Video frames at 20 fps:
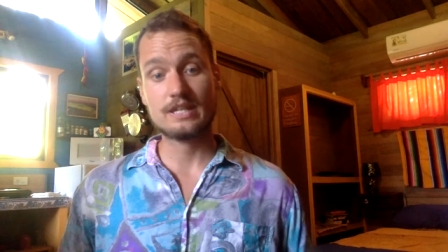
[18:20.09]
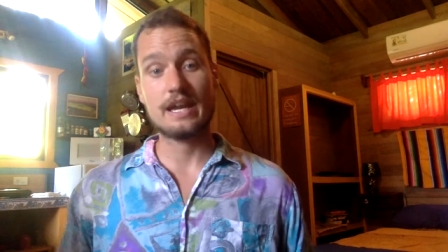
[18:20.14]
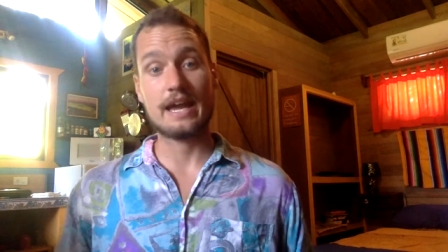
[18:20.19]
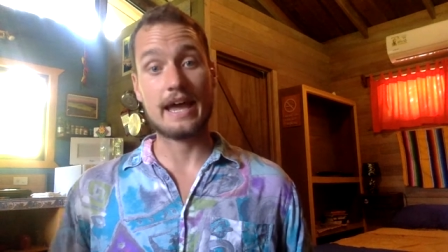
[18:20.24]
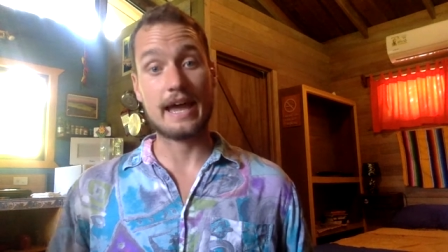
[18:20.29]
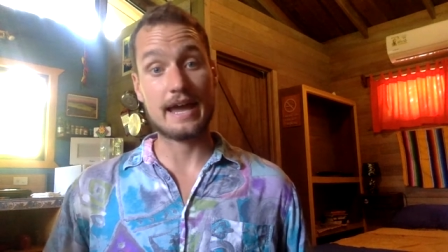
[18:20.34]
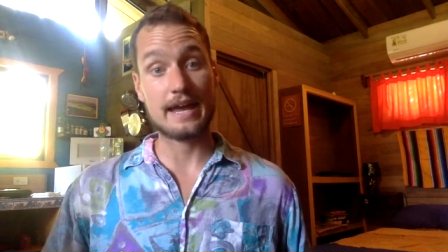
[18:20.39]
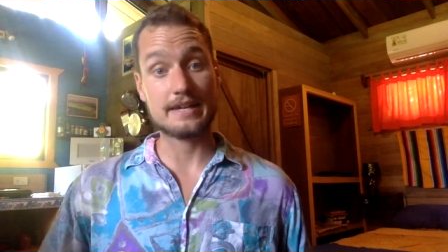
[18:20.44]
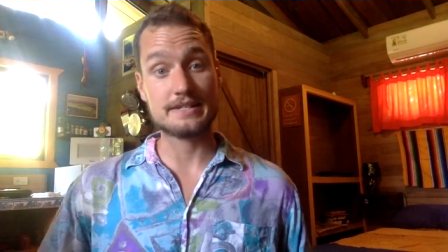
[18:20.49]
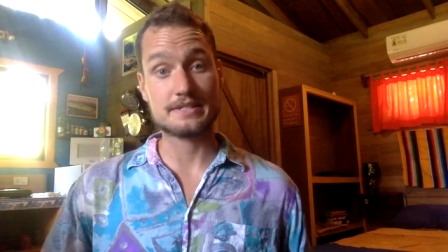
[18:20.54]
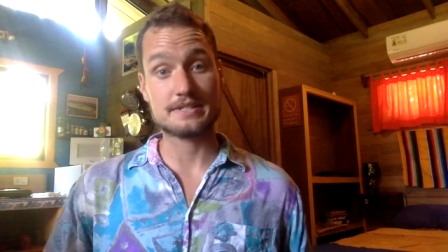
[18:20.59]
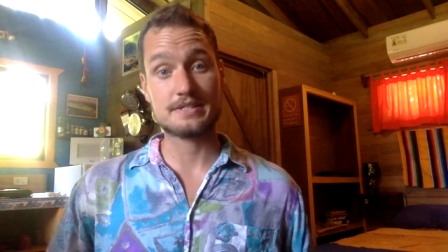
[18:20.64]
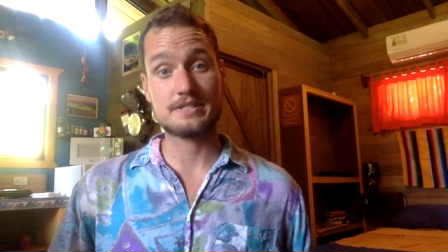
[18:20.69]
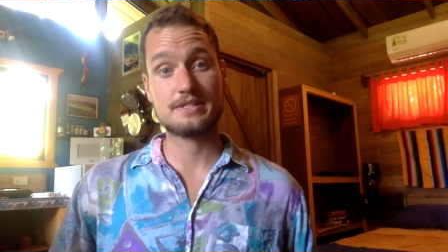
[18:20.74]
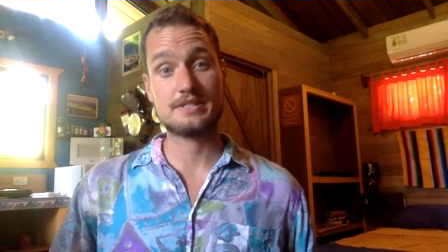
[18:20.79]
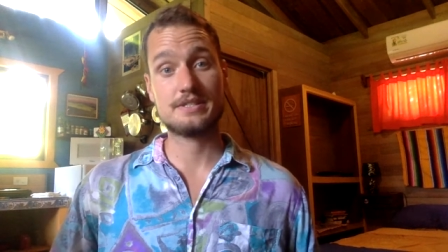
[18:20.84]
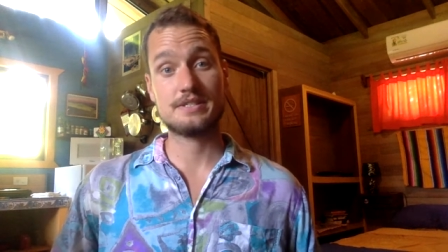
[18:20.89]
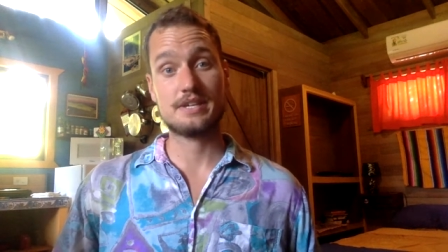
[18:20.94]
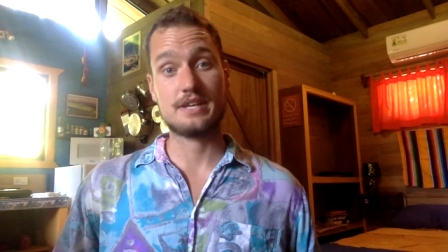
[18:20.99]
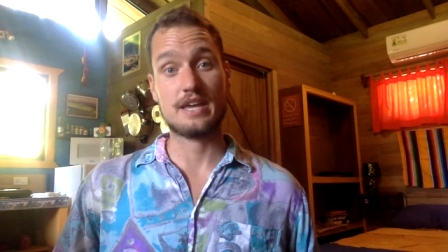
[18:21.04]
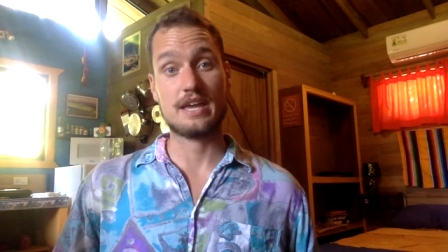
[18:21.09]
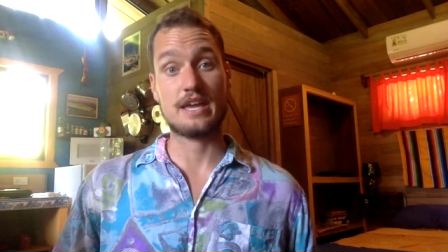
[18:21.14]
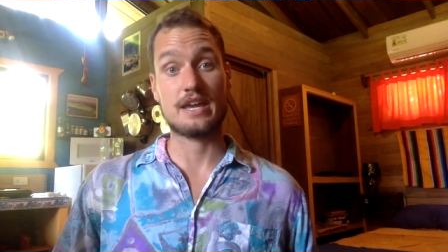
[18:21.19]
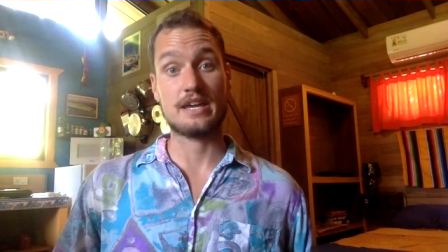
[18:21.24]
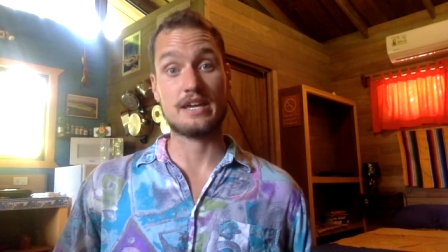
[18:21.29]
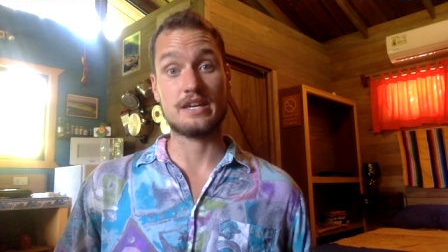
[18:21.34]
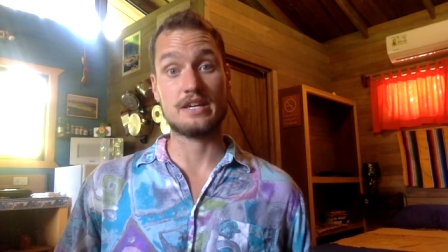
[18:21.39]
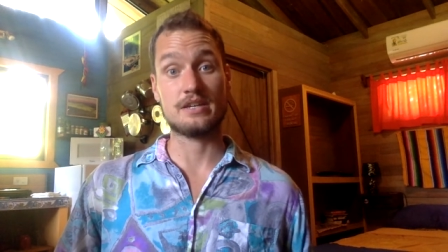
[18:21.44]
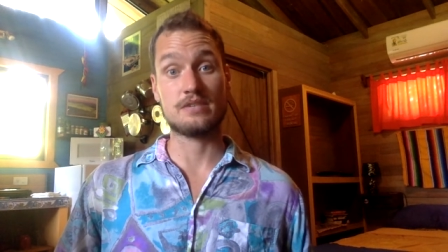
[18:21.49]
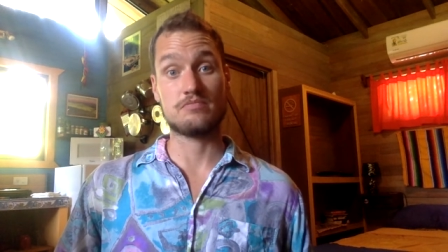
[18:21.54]
as
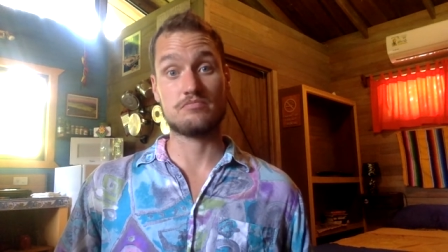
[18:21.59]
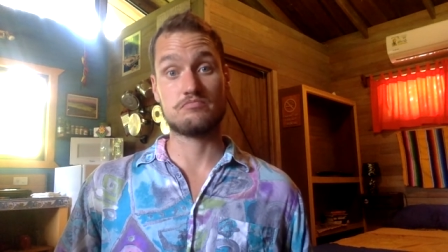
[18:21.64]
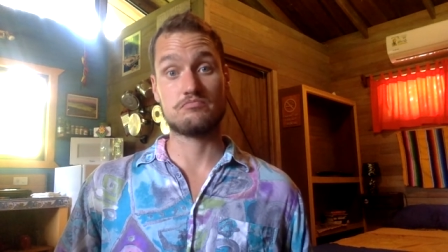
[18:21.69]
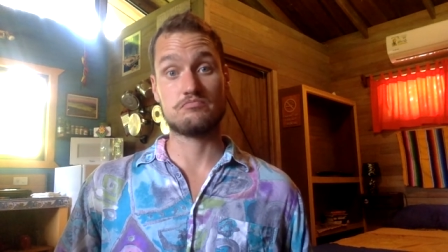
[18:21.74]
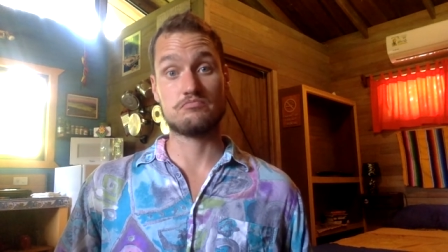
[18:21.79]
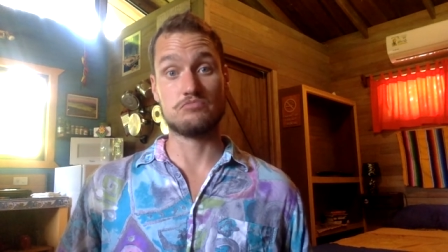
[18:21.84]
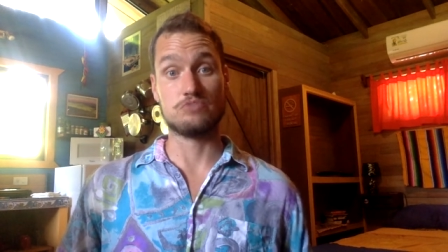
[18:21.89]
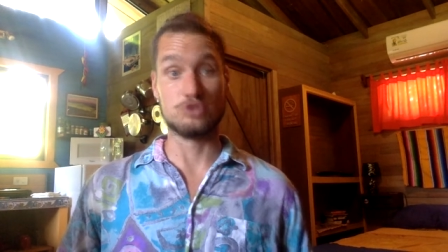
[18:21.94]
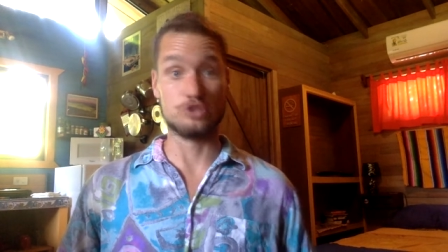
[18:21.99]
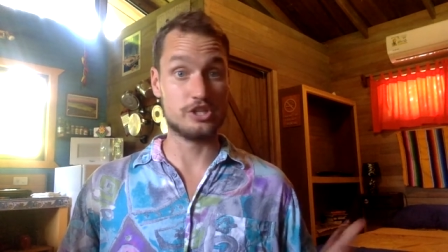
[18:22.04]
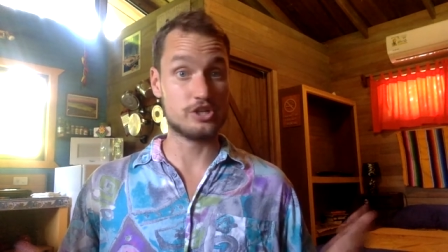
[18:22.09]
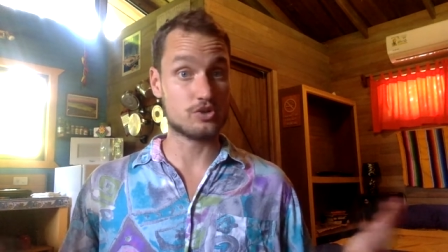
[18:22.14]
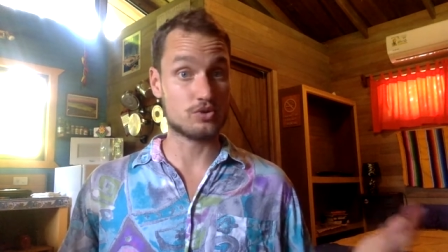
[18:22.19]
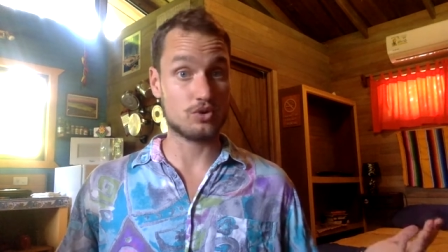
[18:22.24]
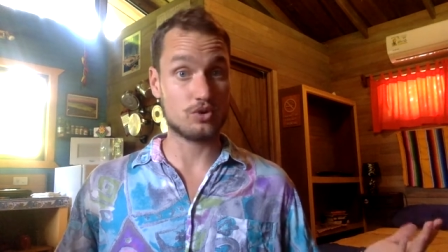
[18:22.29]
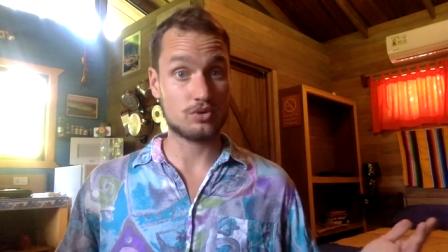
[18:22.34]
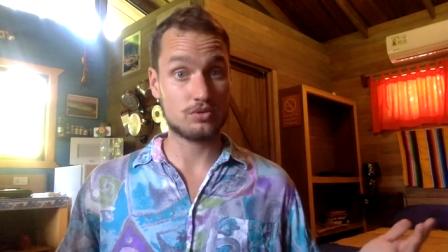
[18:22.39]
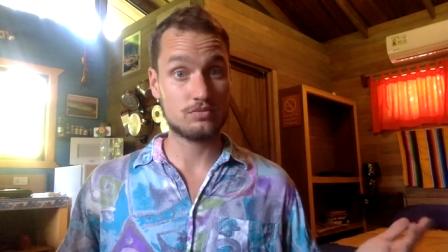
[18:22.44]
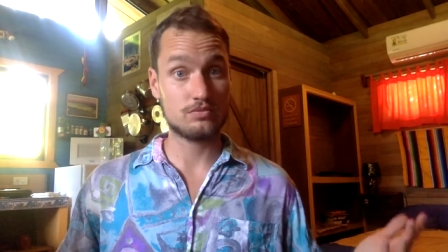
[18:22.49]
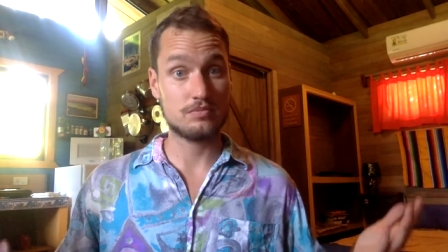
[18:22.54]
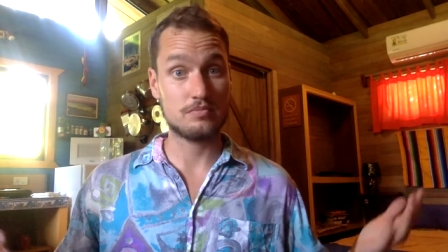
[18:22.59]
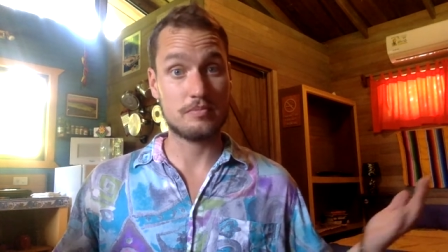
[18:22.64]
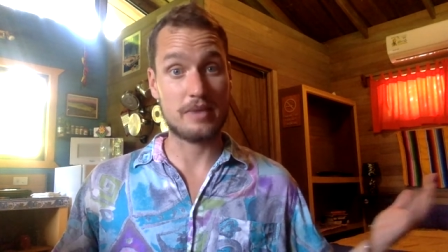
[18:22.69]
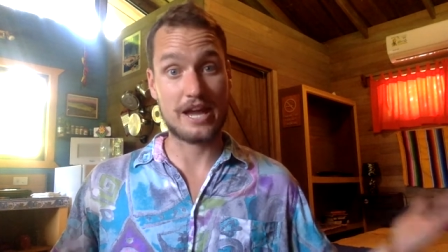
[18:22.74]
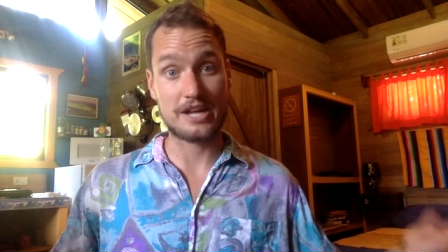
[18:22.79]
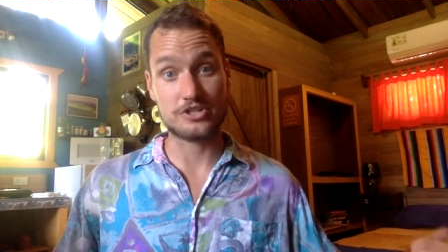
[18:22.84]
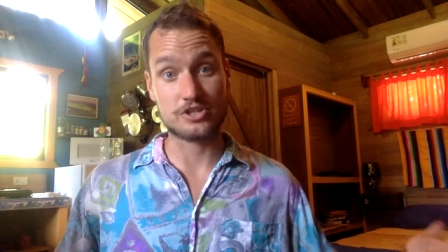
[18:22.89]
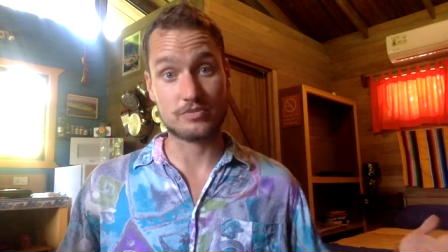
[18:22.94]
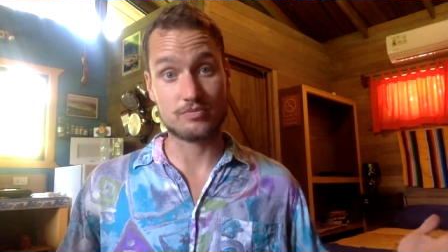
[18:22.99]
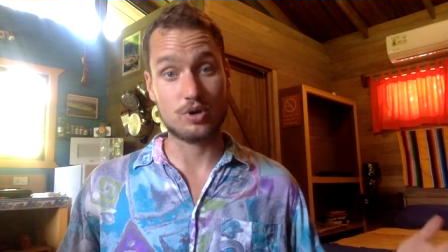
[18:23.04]
a literal
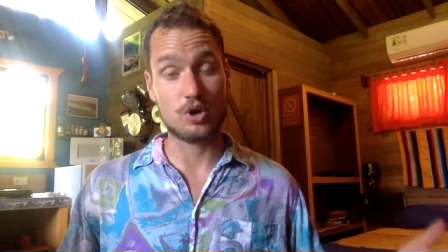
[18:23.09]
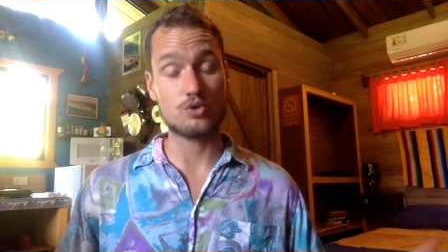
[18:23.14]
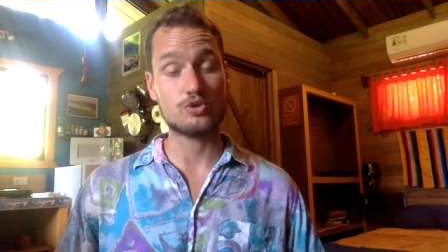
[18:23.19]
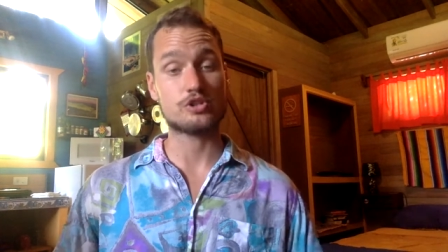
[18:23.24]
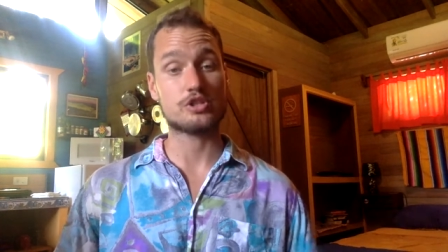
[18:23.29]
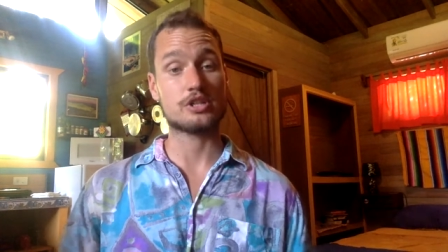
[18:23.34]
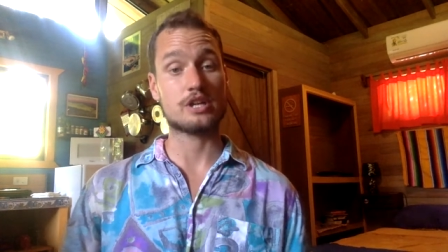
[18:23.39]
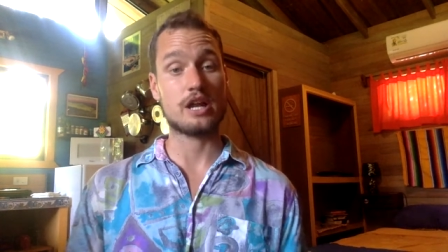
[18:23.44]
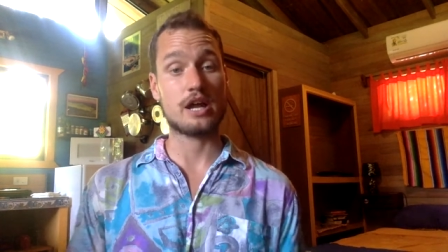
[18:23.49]
magic potion.